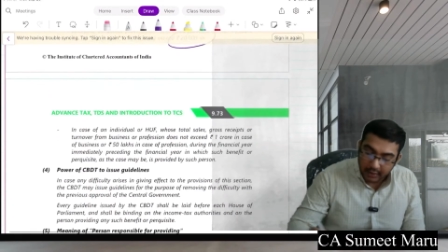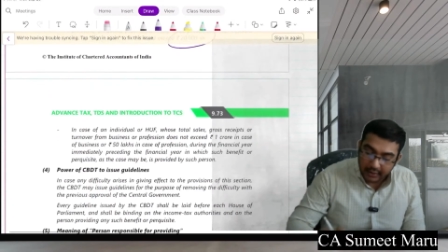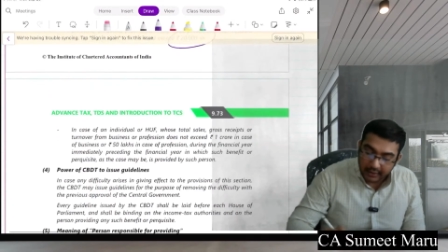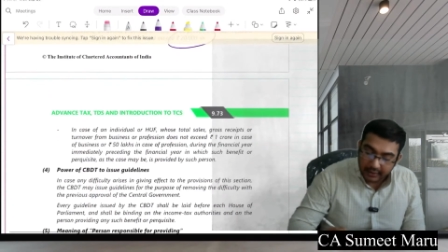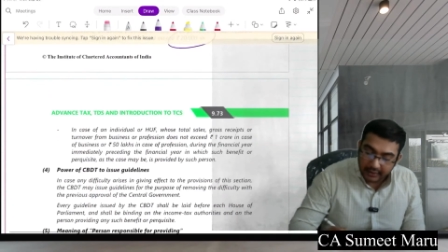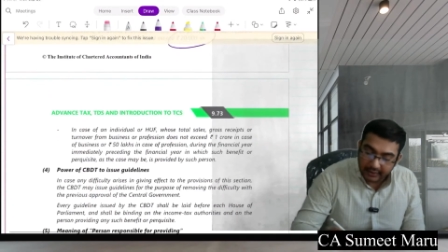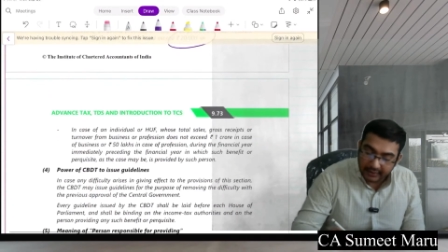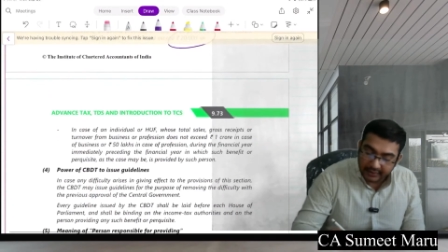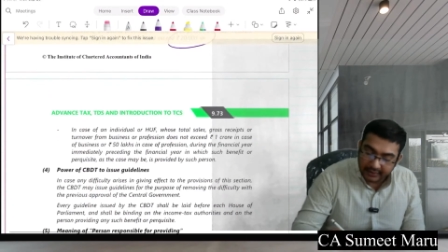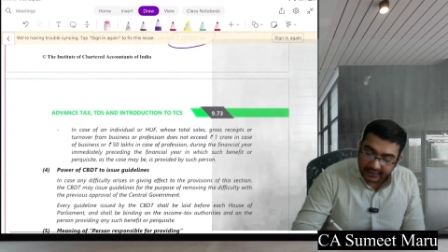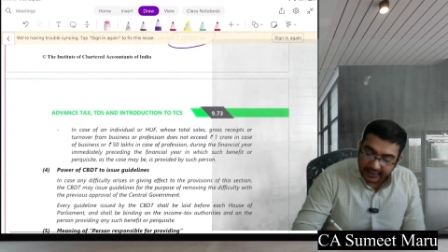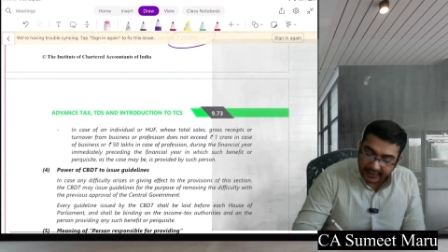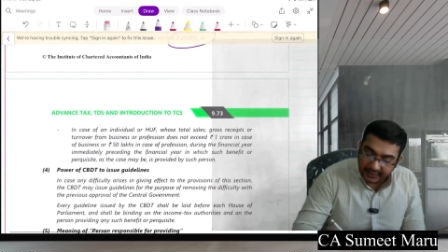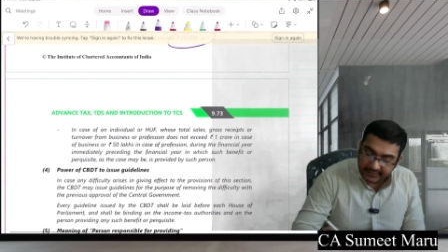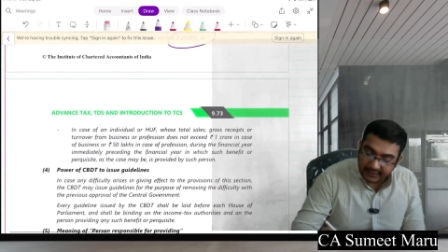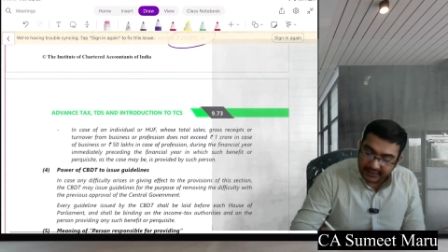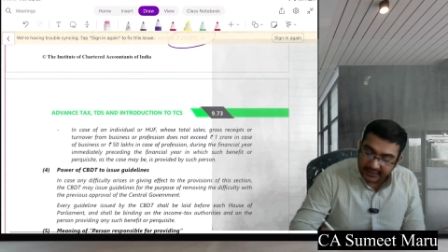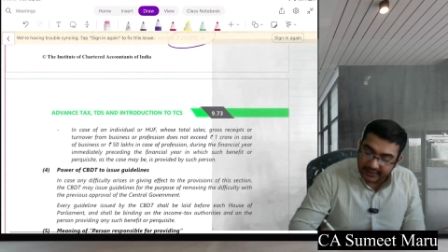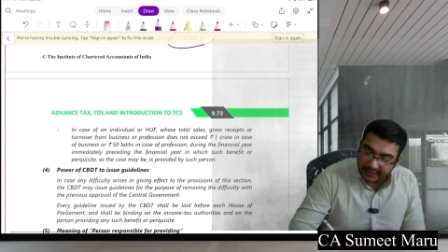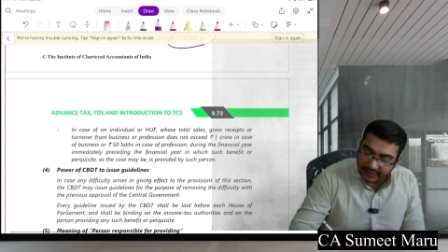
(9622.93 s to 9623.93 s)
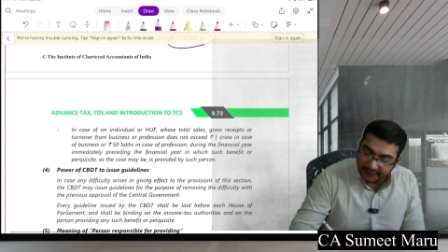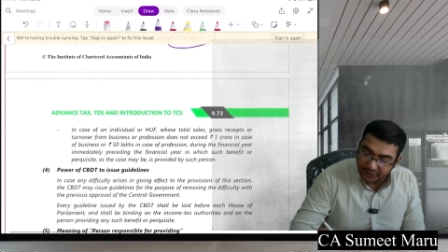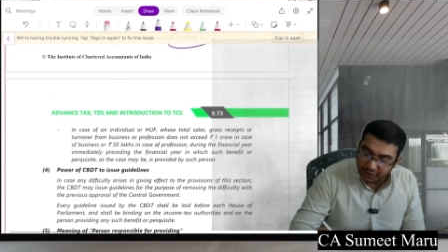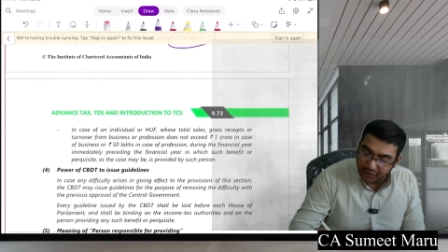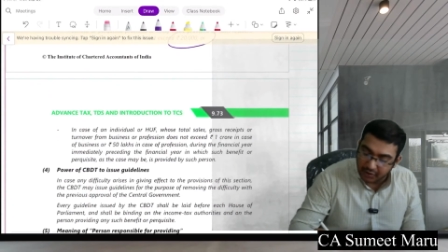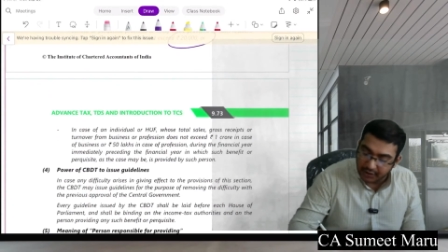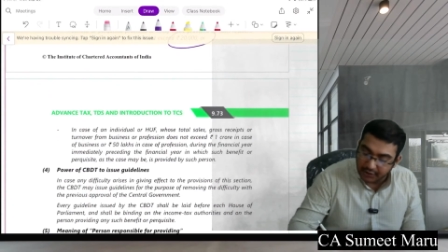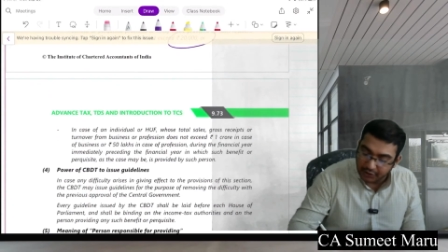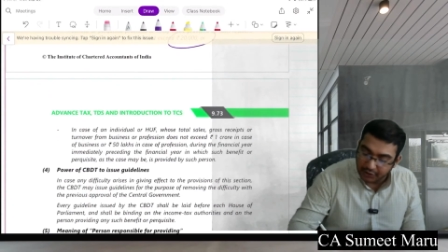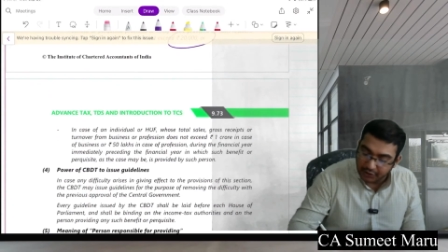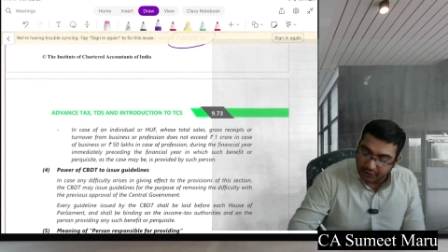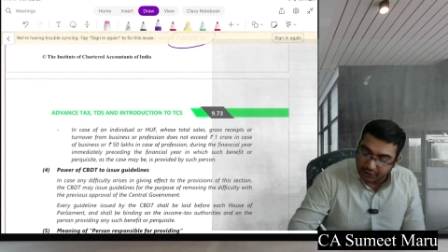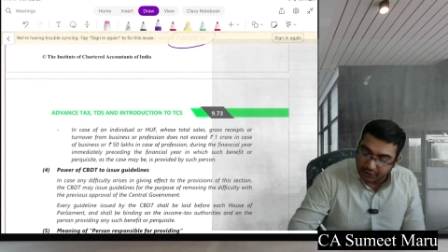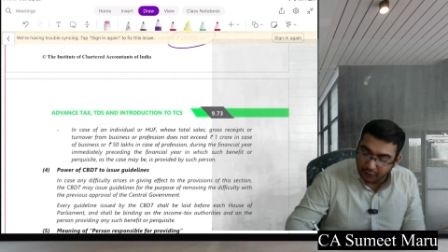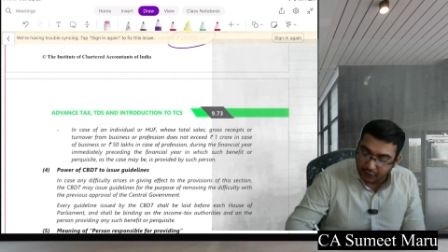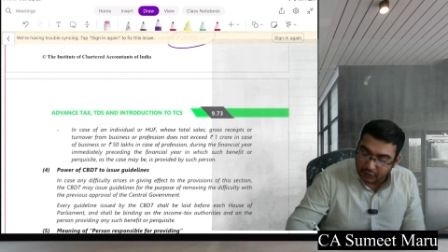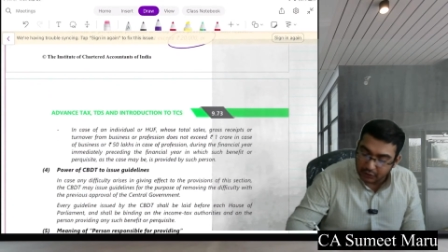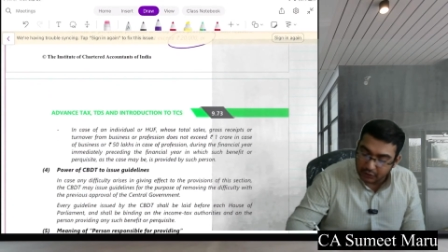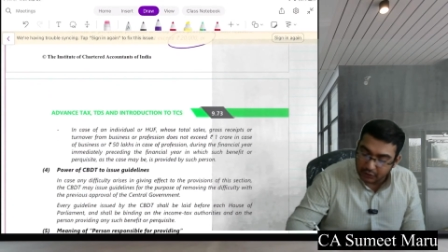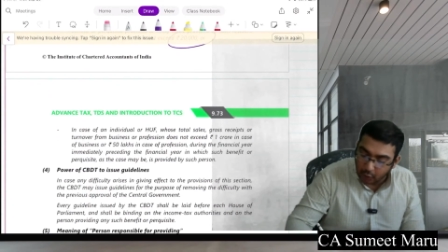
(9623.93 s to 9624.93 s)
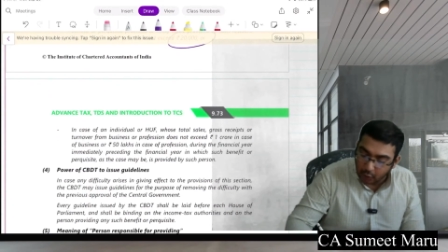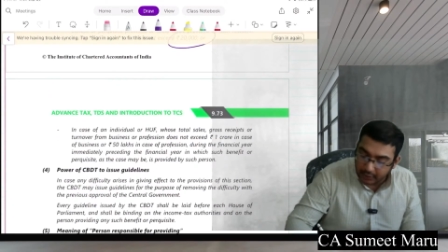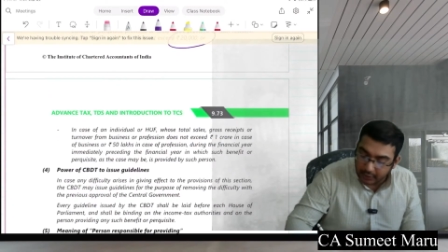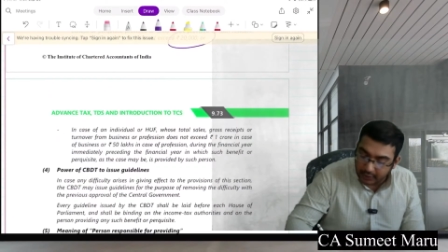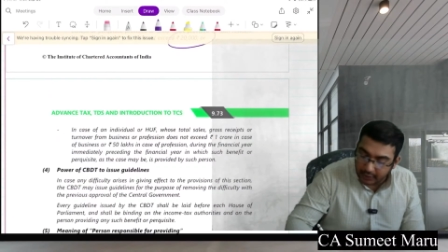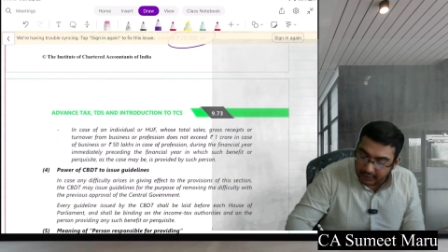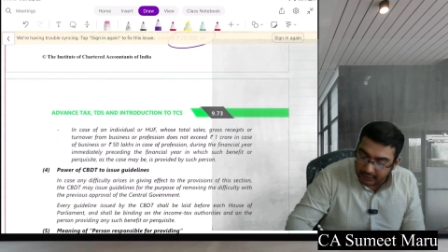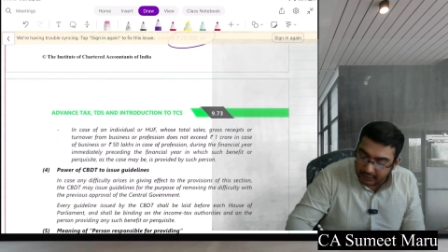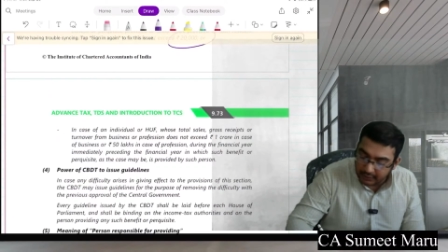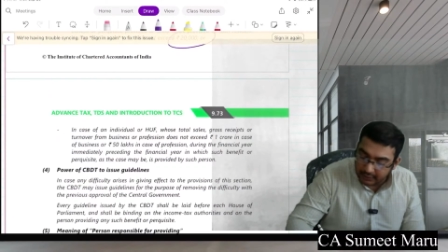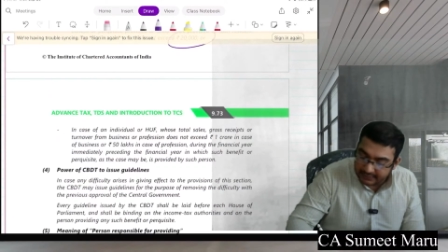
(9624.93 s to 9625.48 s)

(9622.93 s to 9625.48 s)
in case an individual HUF whose total